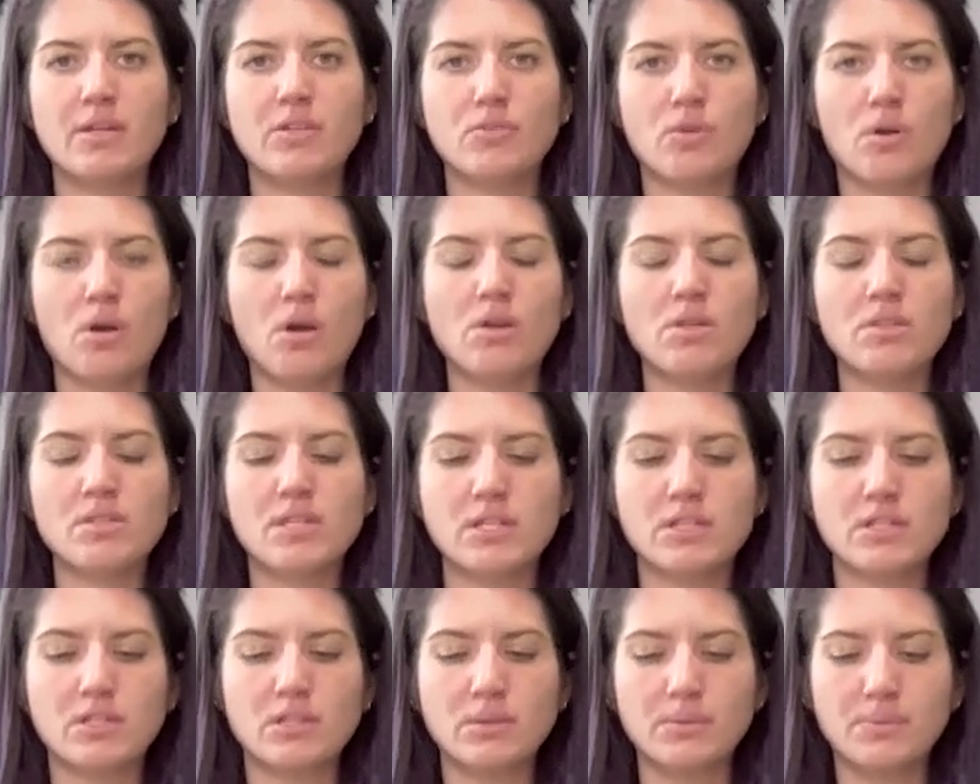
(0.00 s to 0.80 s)
into our heart
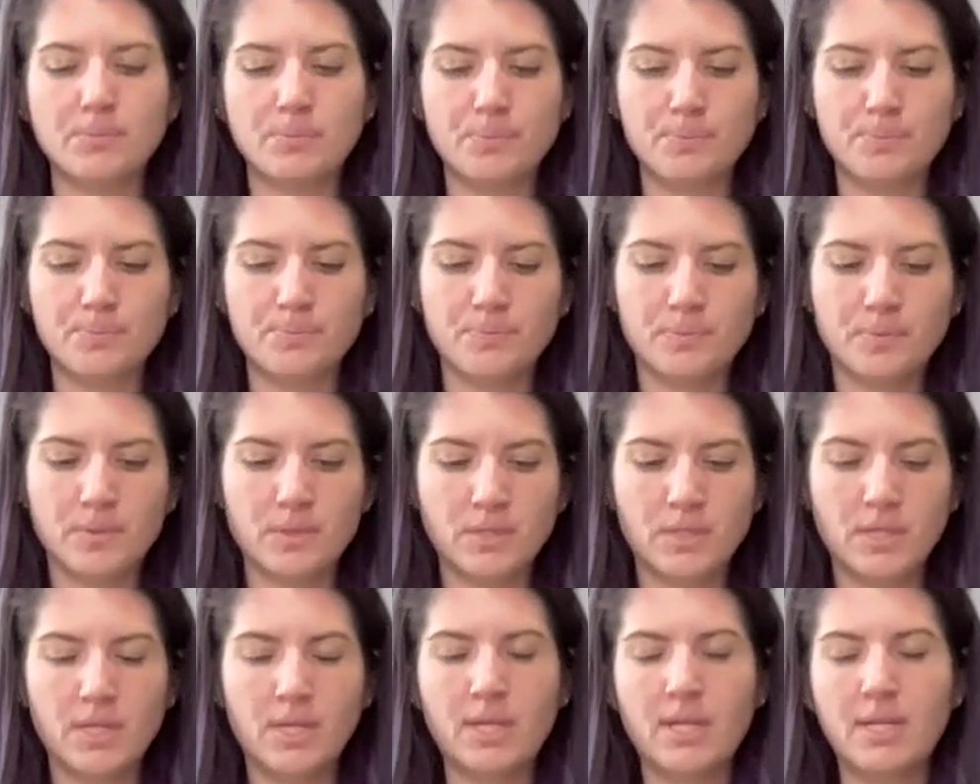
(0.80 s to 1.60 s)
center.
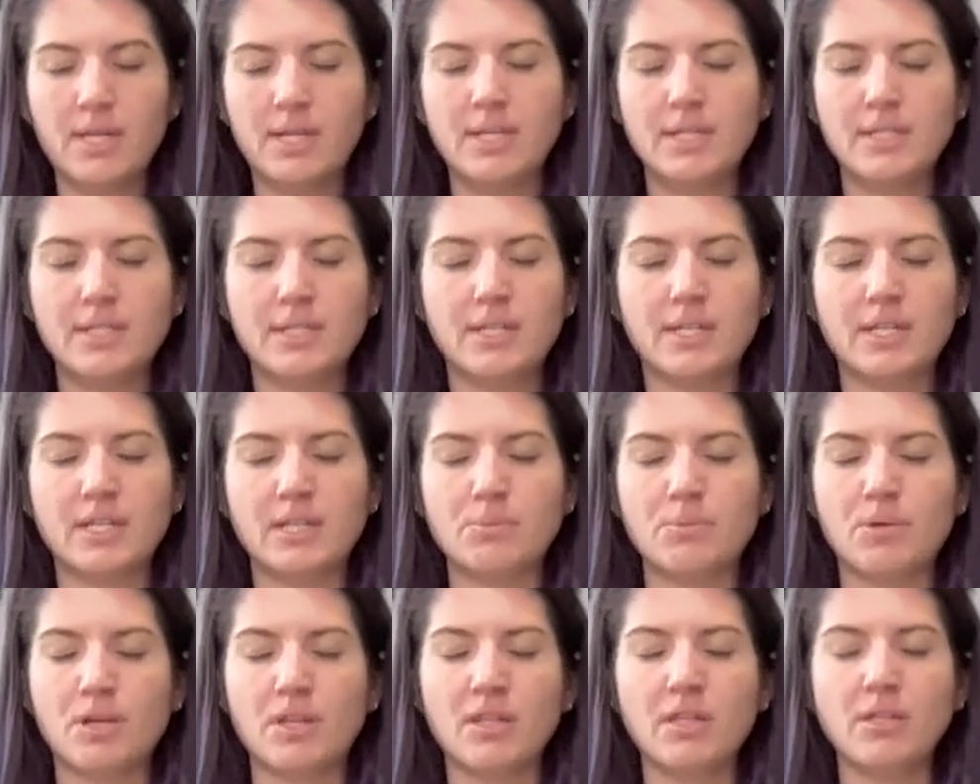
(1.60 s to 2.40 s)
Take a
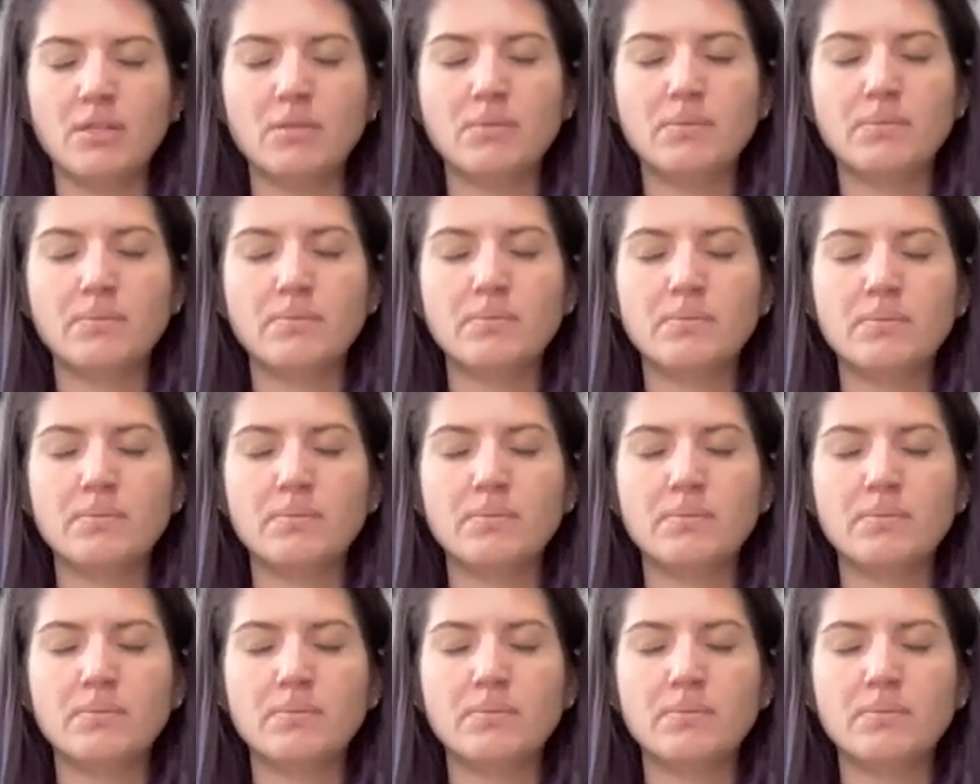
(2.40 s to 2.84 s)
deep breath in.